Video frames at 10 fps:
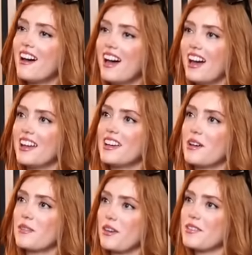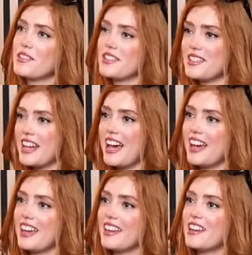I am going to
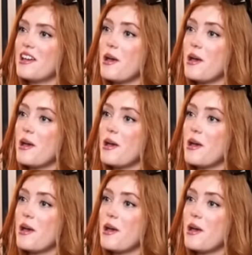say